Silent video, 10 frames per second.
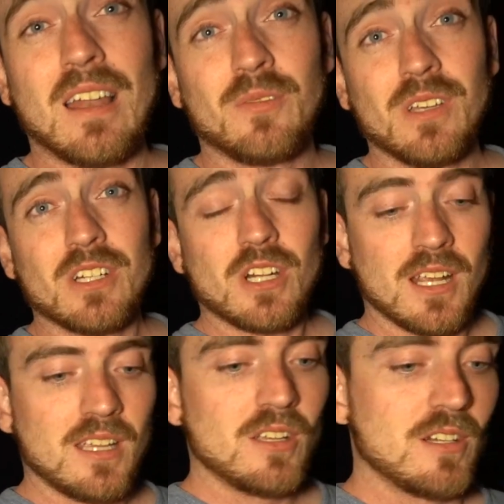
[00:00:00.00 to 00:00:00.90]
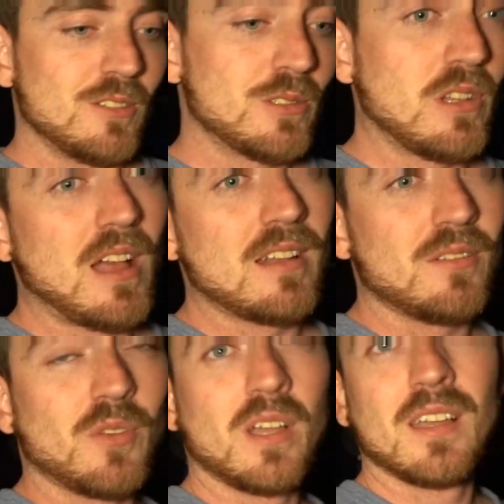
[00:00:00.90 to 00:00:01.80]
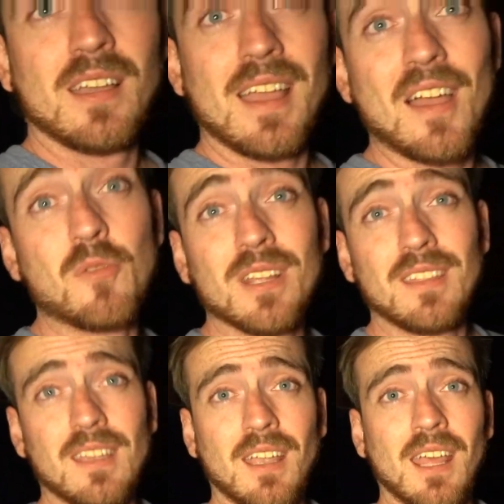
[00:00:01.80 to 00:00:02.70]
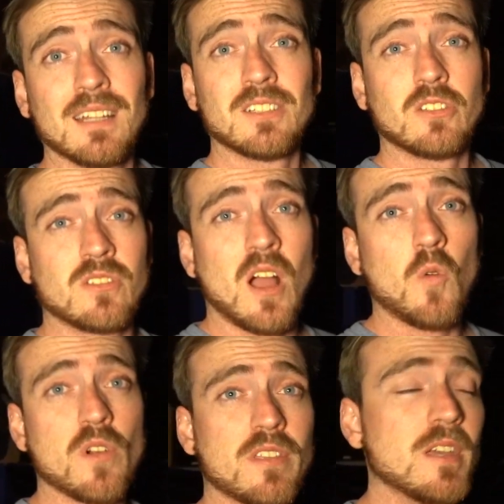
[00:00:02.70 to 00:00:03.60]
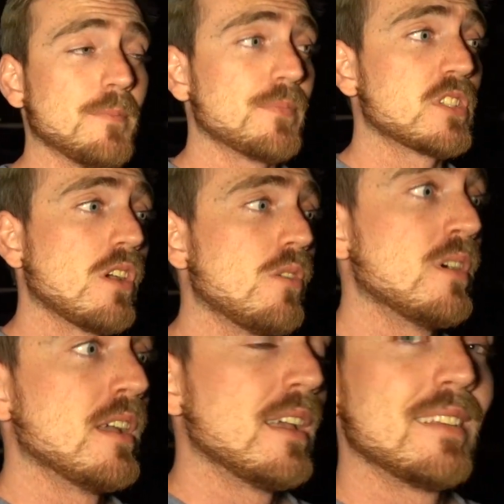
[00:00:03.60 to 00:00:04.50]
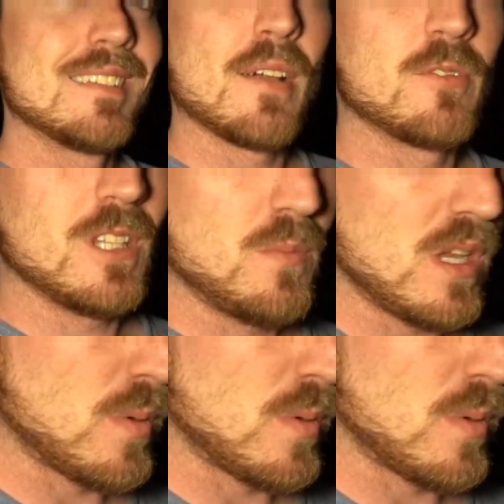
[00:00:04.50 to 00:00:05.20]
of fish, you're going to lose a lot of everything, and it's just not worth it. So definitely be